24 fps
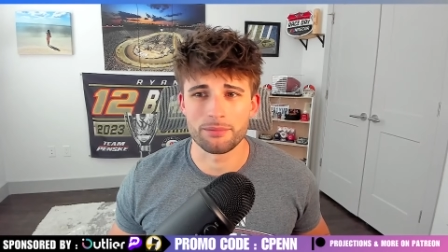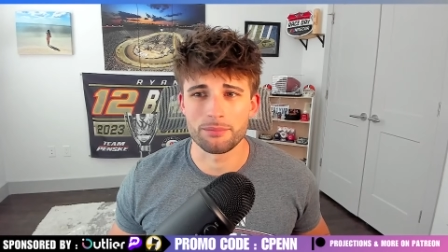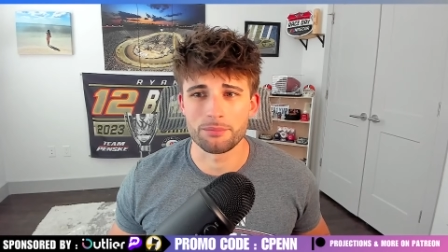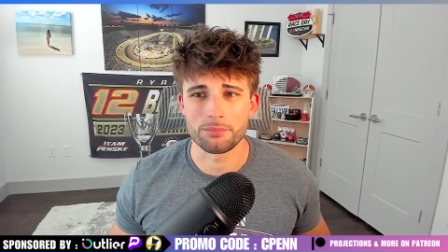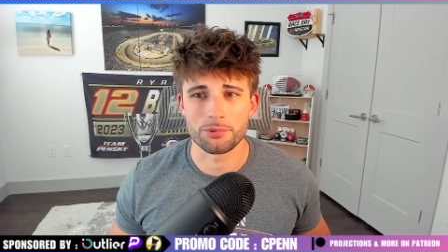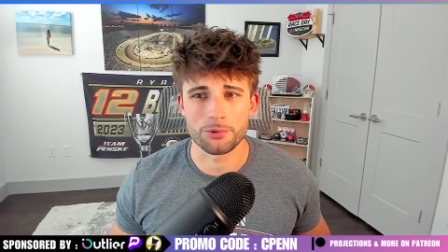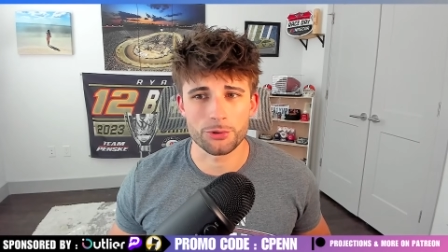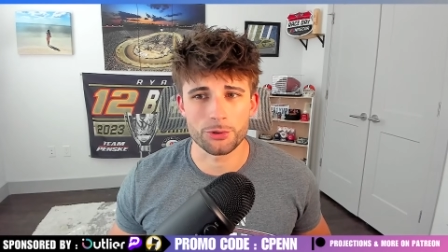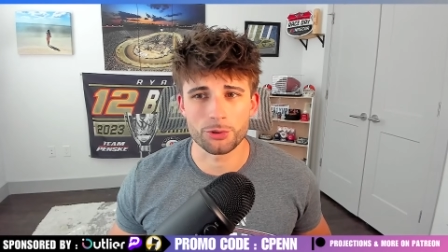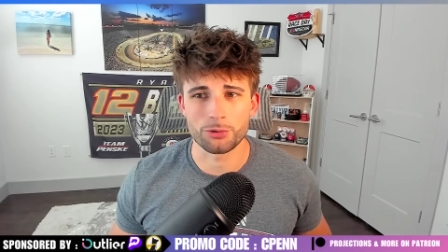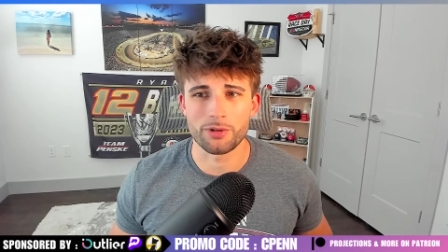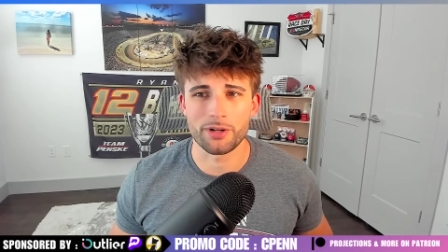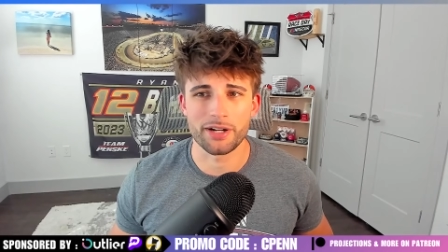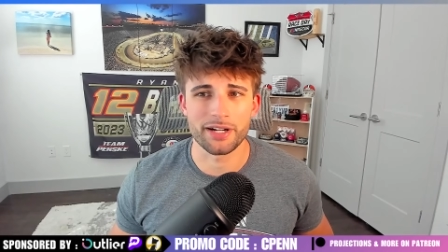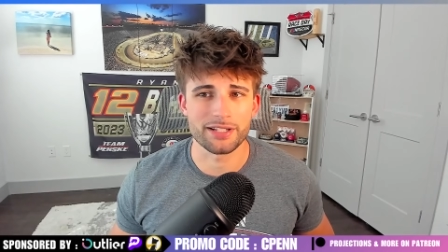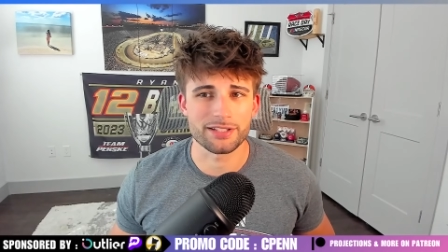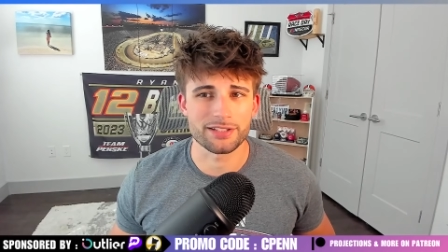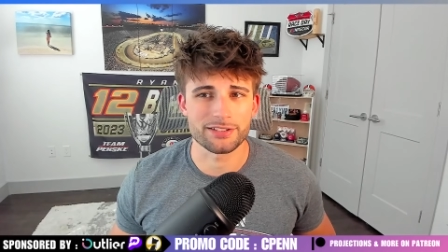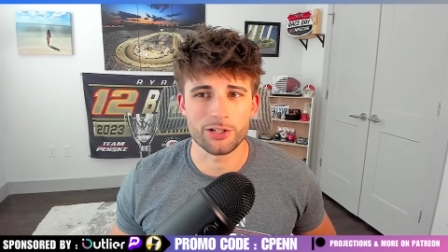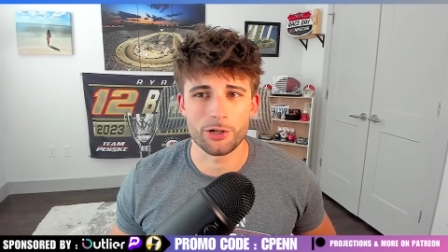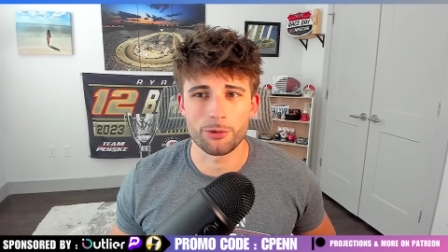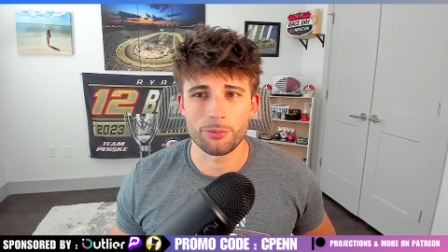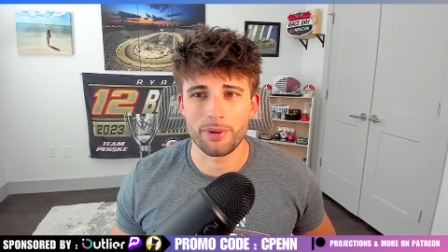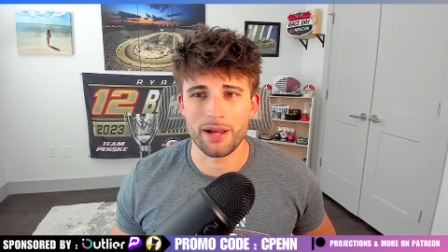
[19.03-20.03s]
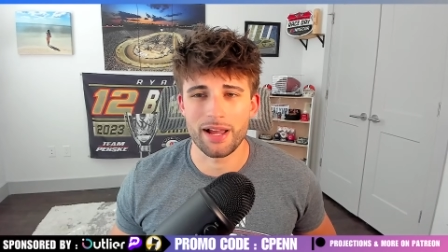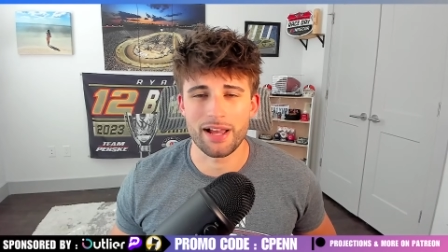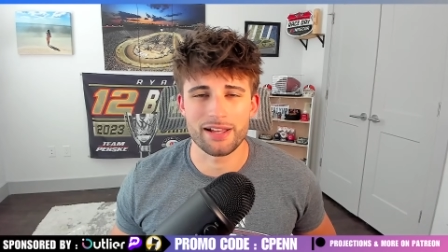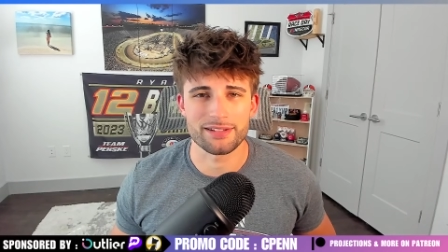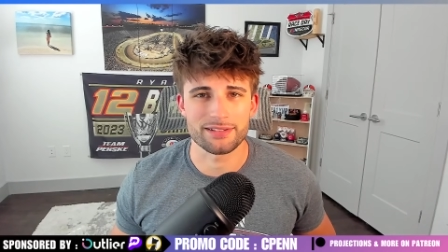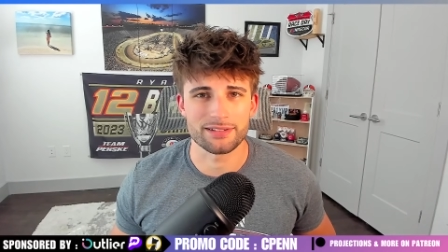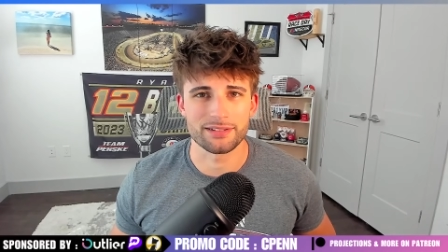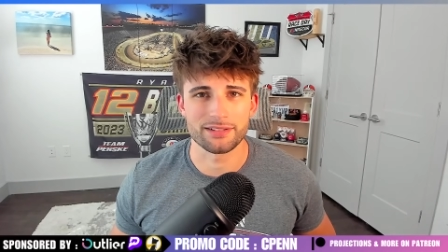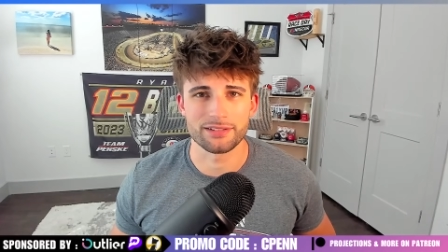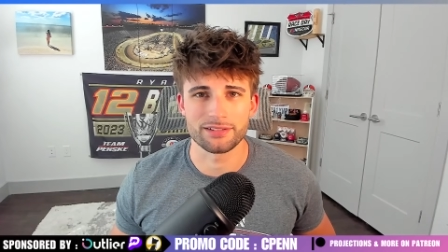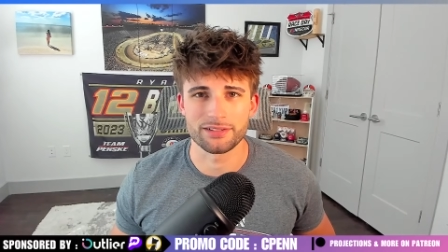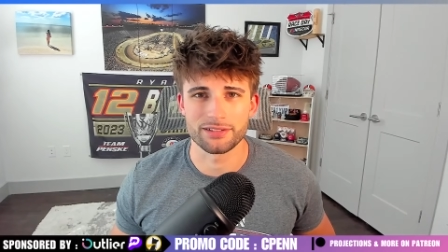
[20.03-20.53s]
brutal race, no
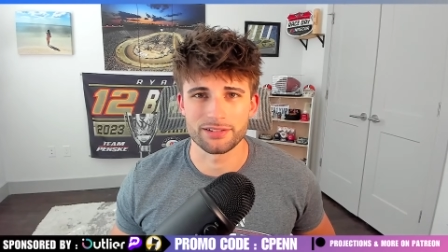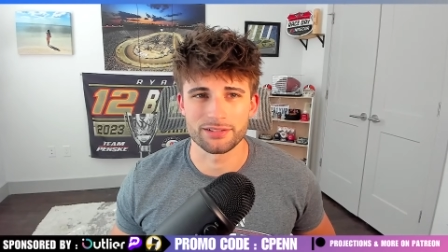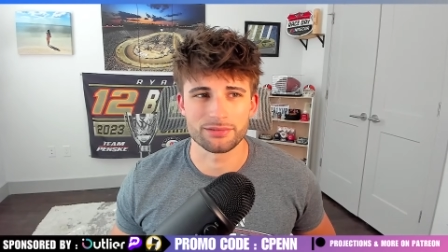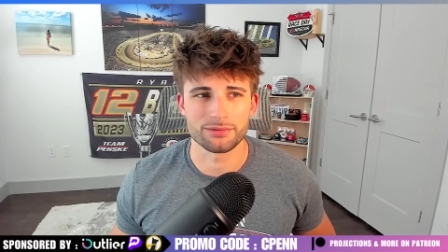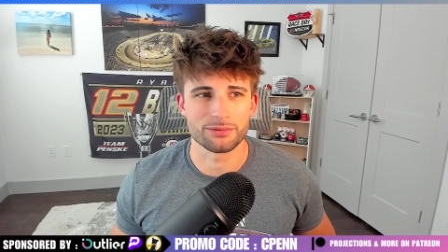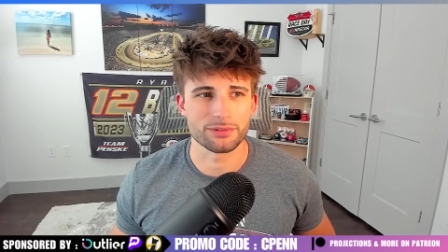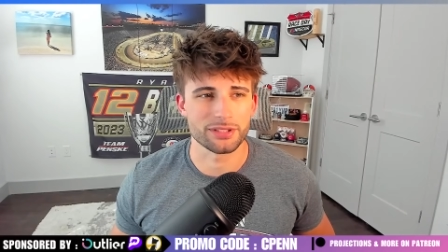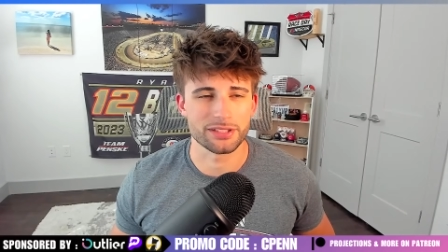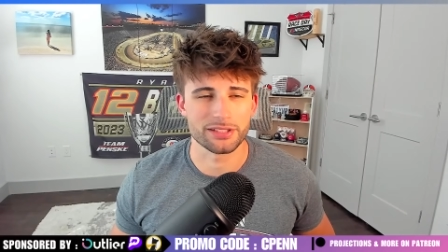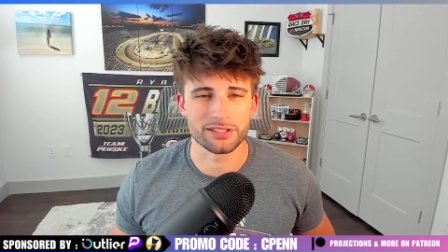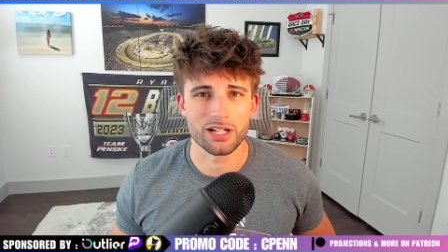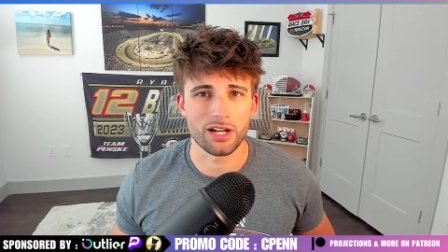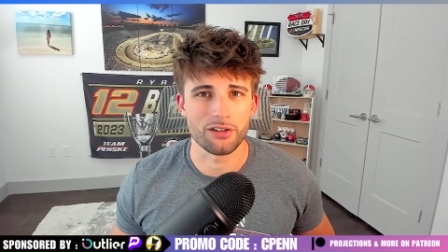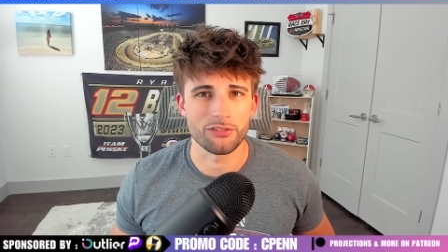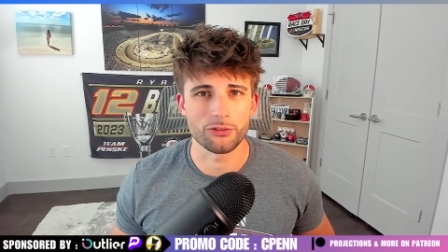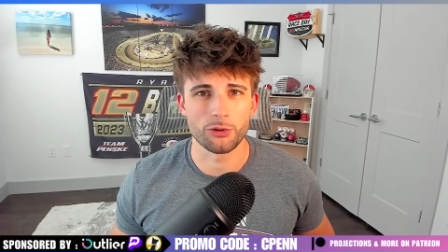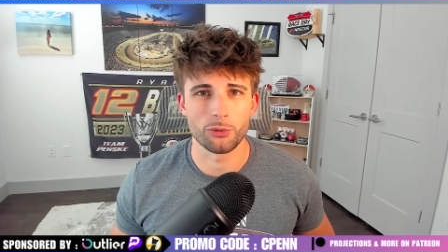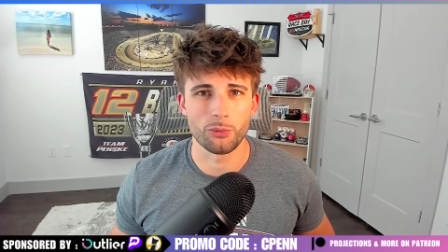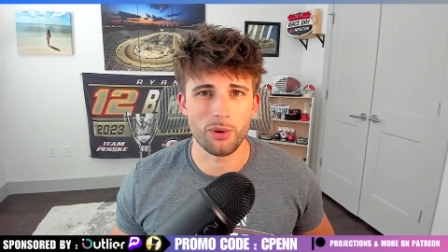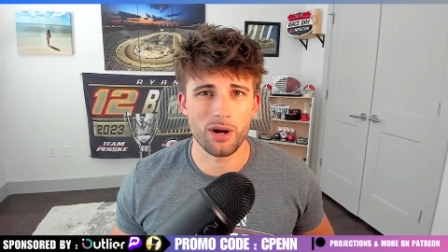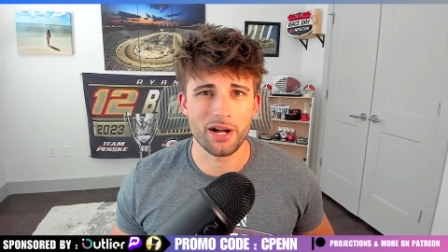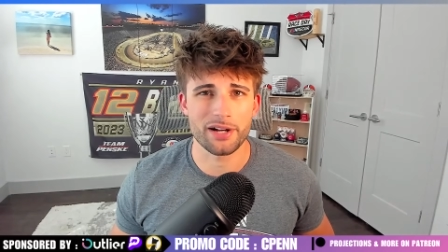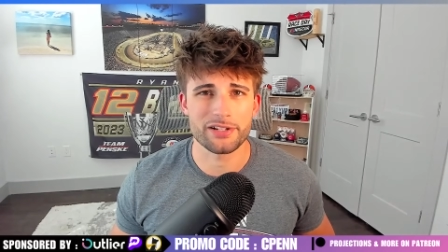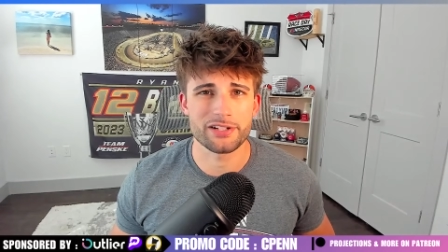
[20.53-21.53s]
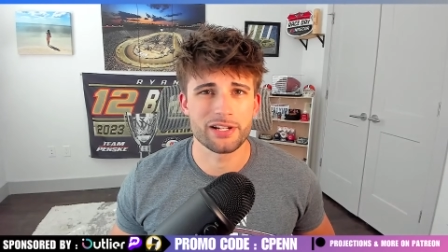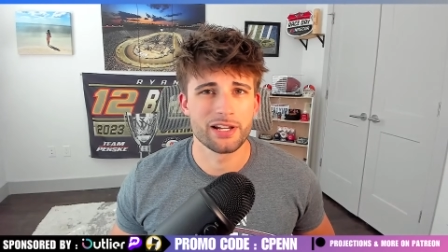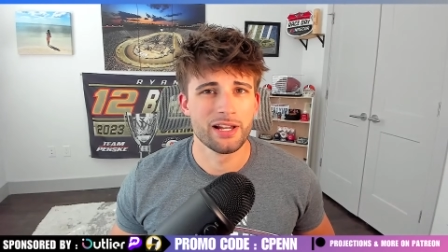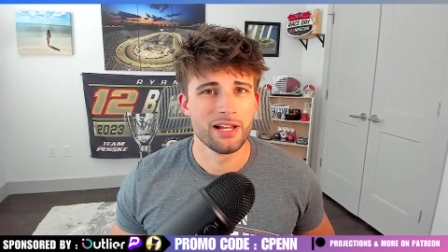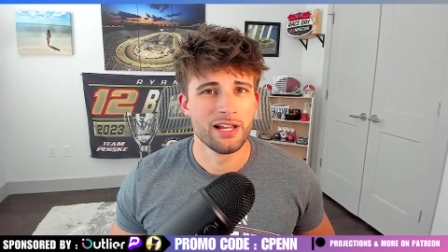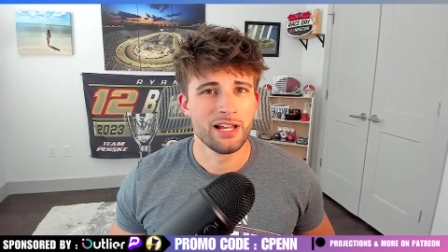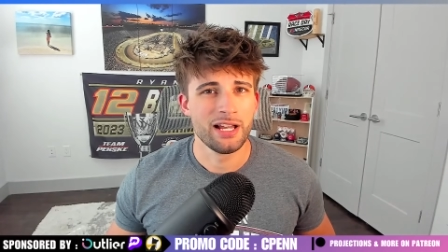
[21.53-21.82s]
passing, just really tough to watch.